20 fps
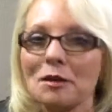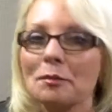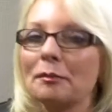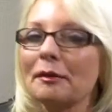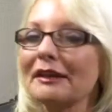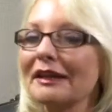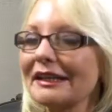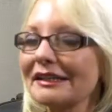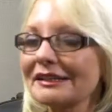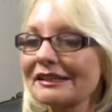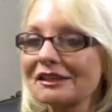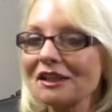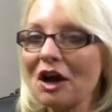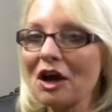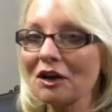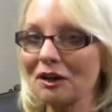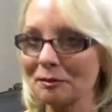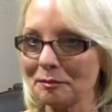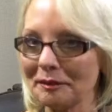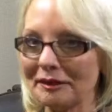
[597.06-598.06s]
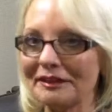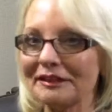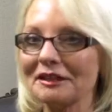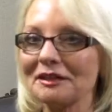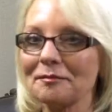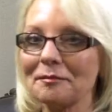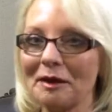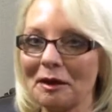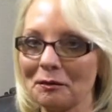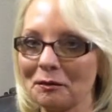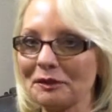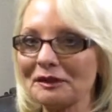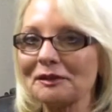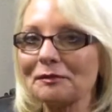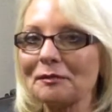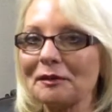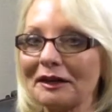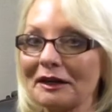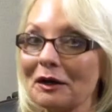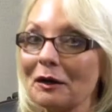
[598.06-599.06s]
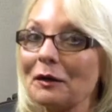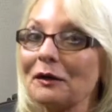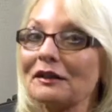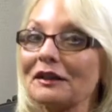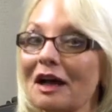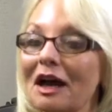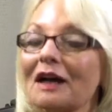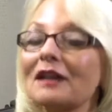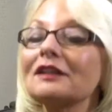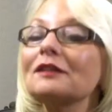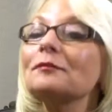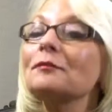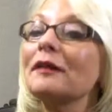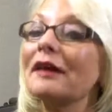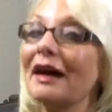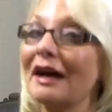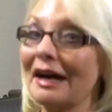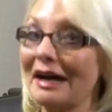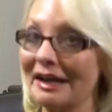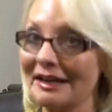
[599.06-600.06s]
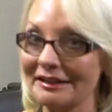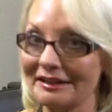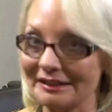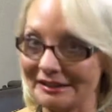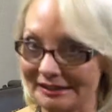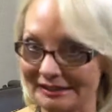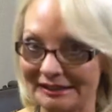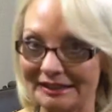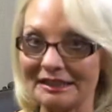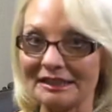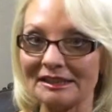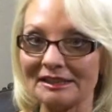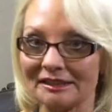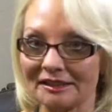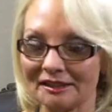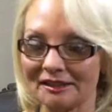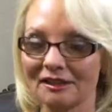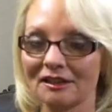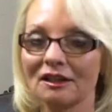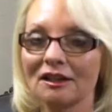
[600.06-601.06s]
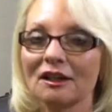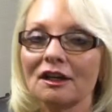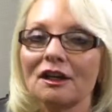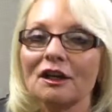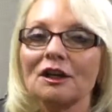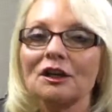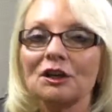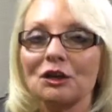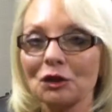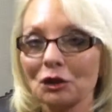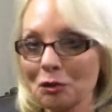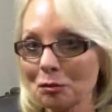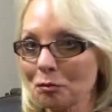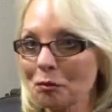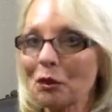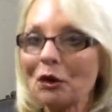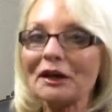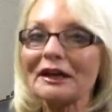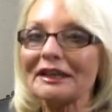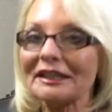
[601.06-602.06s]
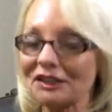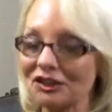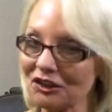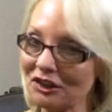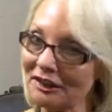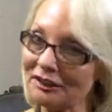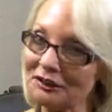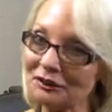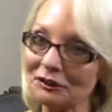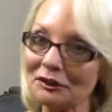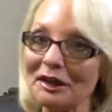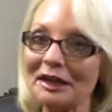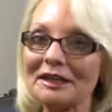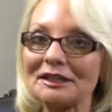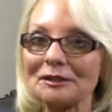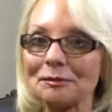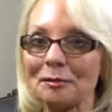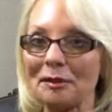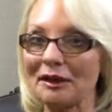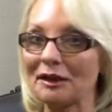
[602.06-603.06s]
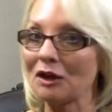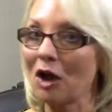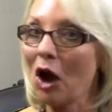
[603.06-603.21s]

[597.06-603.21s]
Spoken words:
But let's talk a minute about what's been going on behind the scenes. Your mortgage lender has been